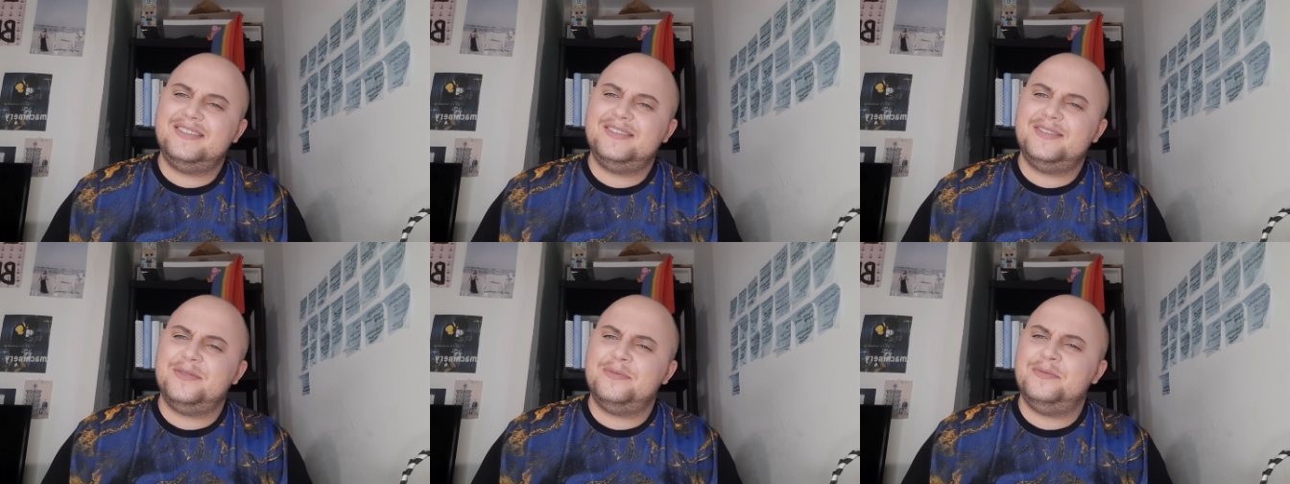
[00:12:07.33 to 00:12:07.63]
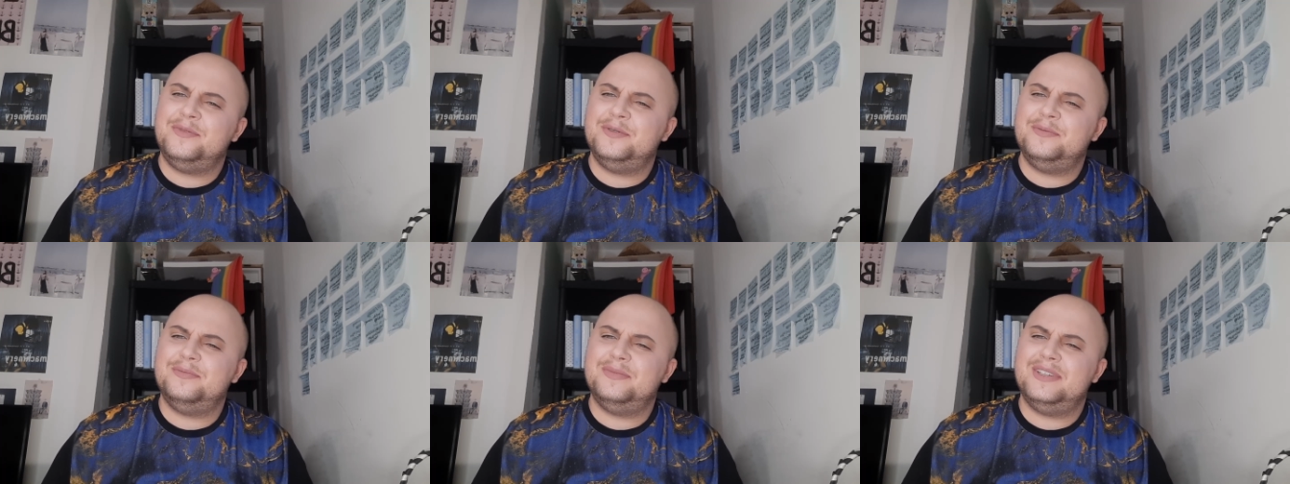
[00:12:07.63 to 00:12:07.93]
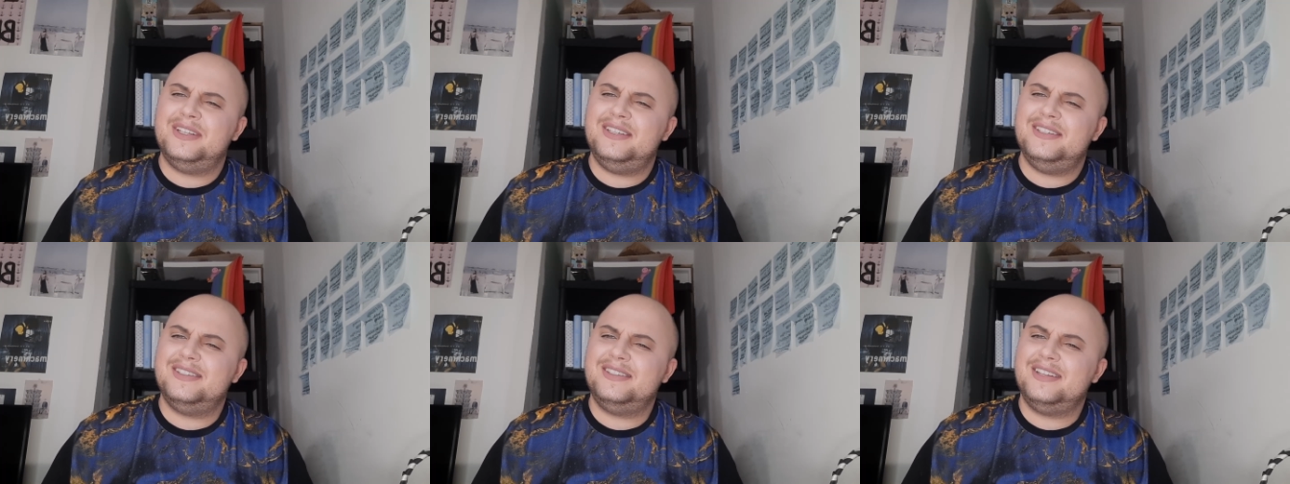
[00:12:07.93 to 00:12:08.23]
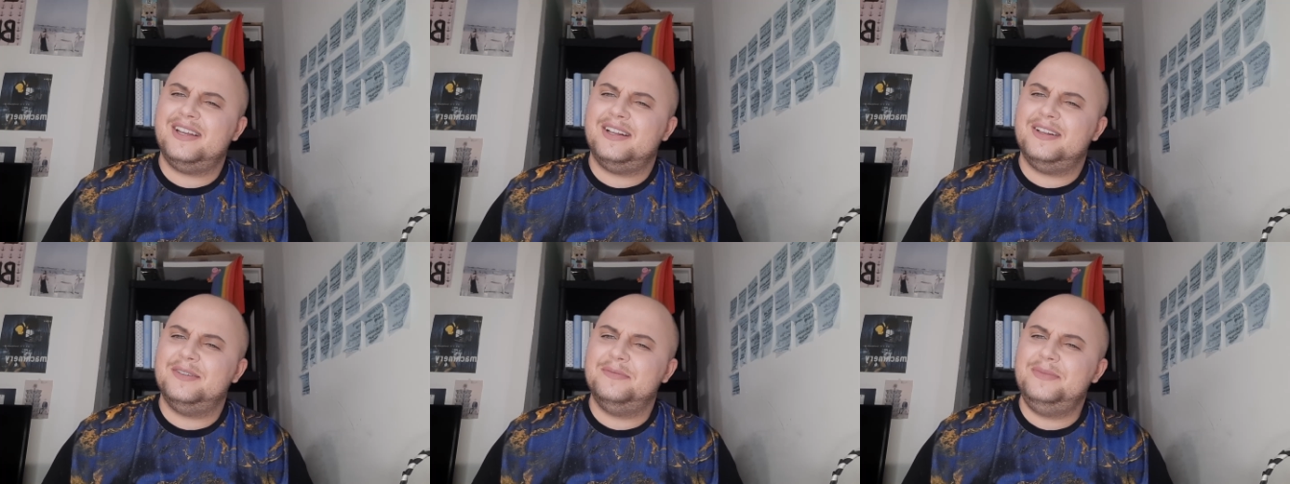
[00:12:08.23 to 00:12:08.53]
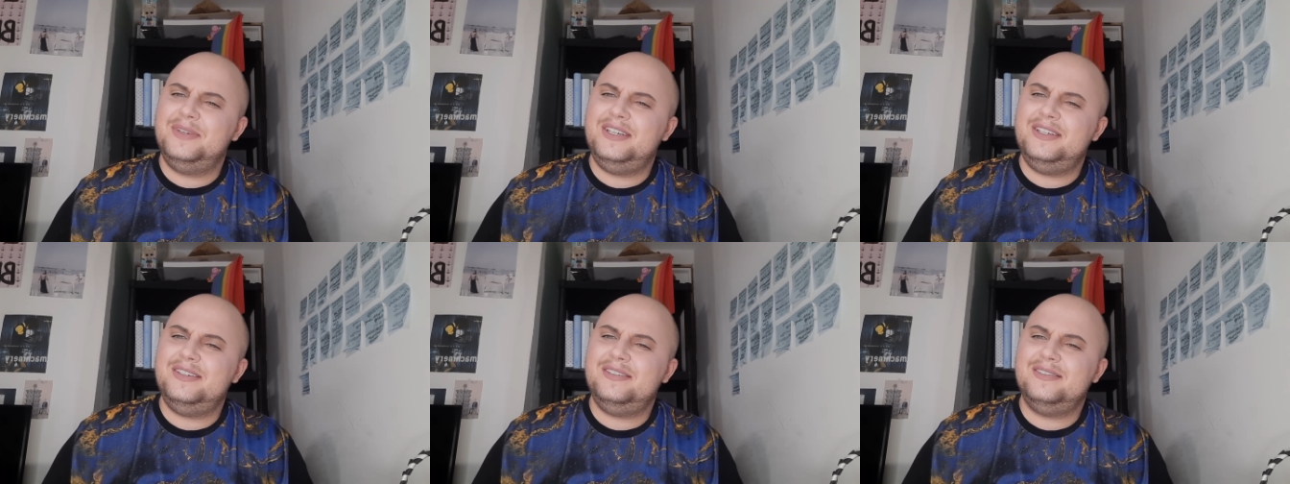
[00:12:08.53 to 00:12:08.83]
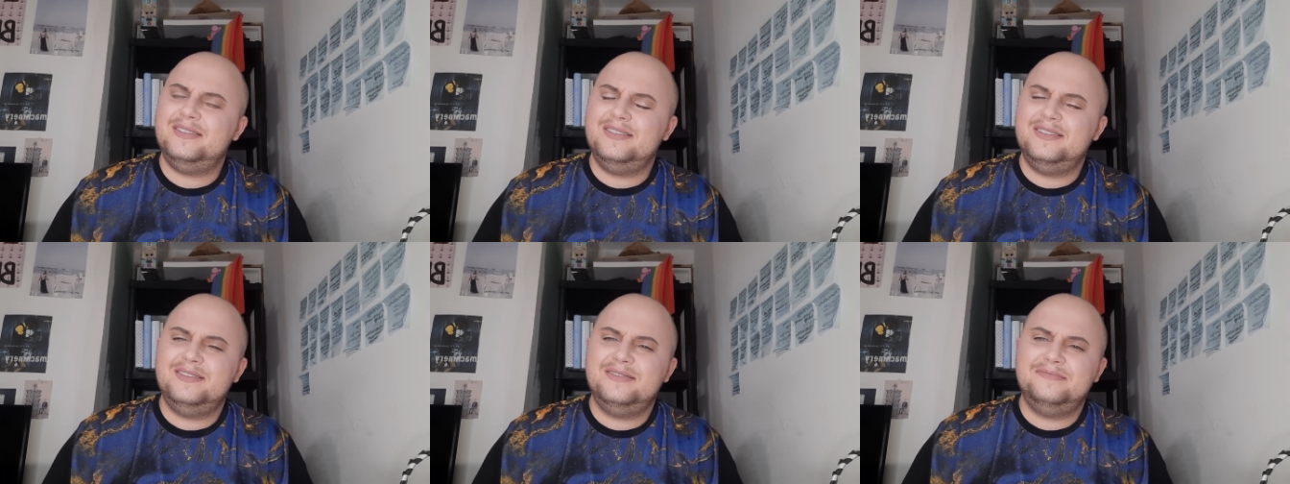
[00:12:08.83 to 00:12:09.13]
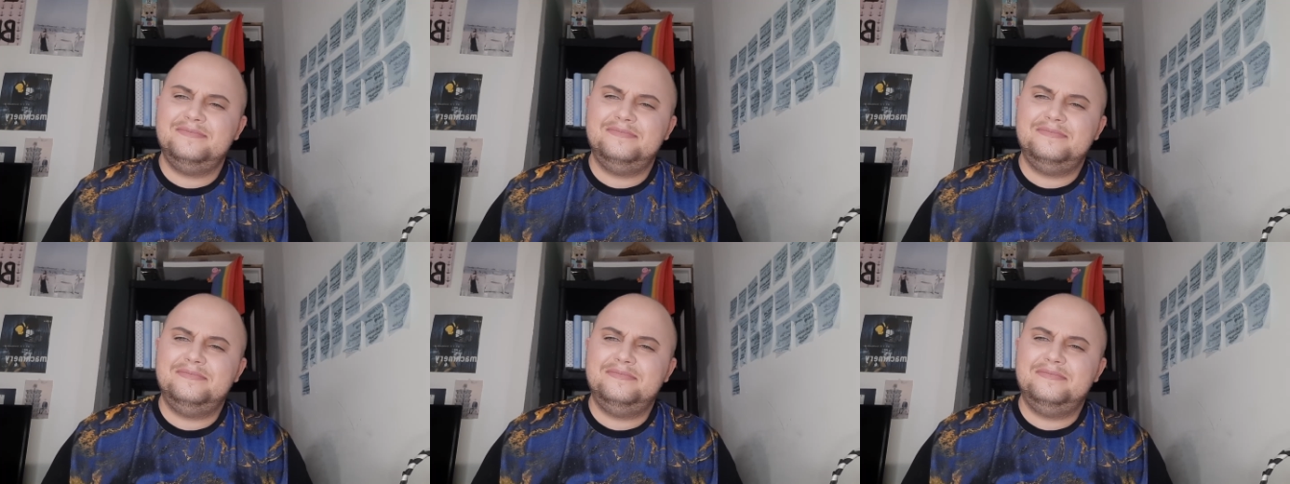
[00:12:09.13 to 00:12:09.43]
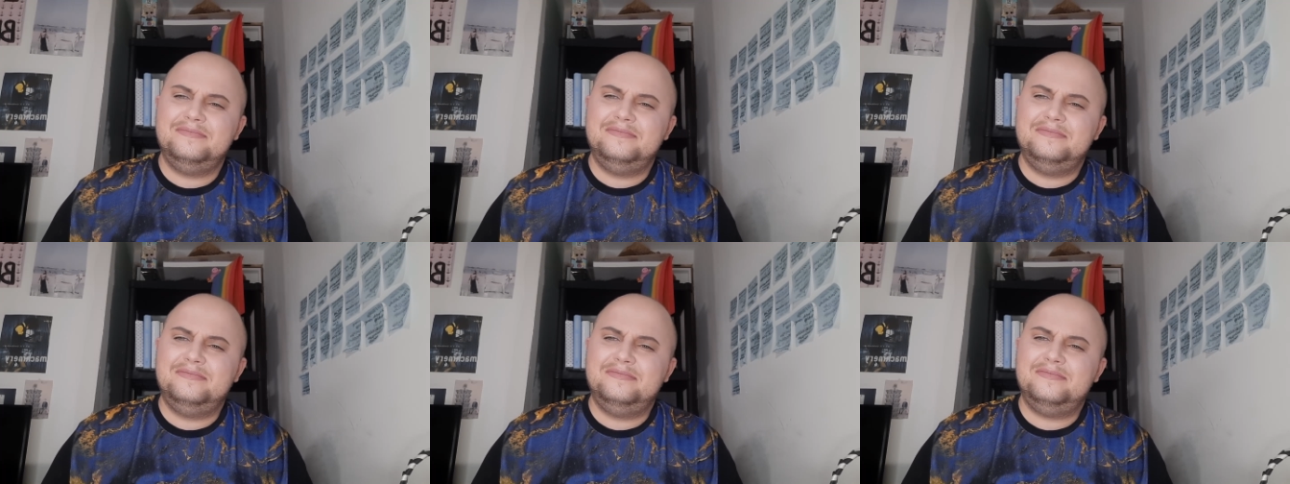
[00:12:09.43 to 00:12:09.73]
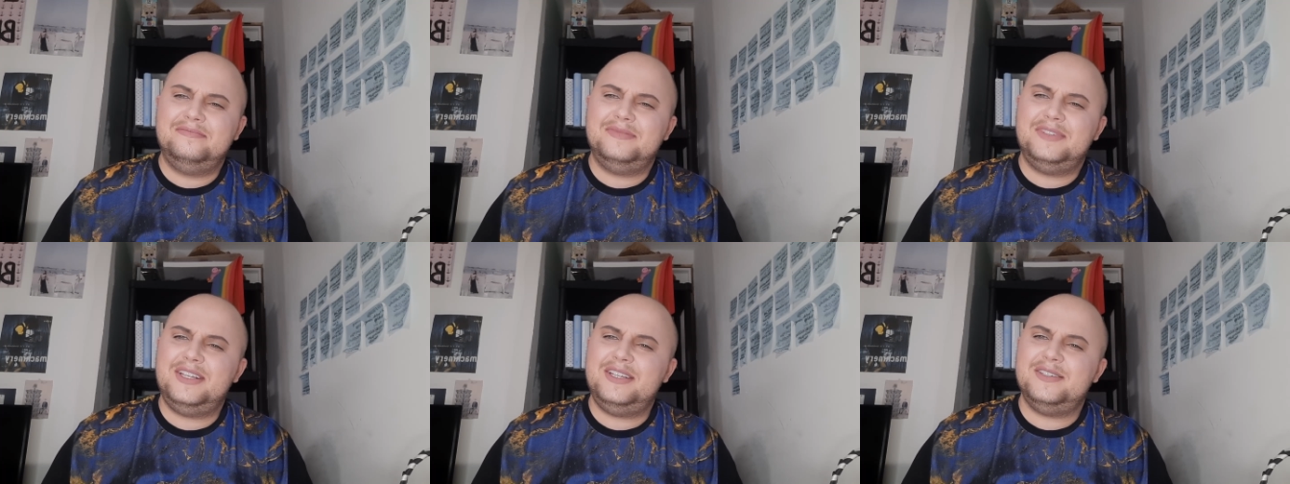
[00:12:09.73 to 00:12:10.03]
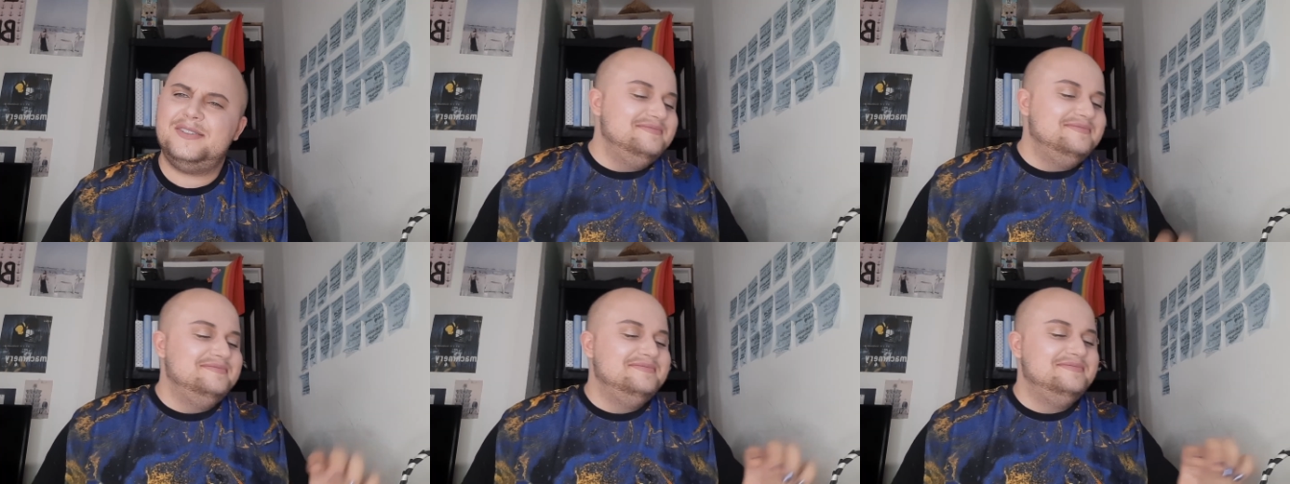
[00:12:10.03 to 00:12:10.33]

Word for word: someone please tell me. Please.